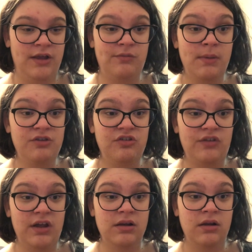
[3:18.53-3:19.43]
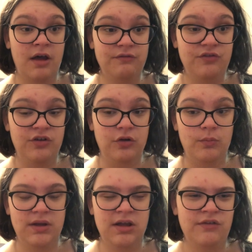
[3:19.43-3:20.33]
as much as I'd love to,
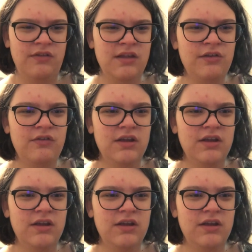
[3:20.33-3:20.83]
because this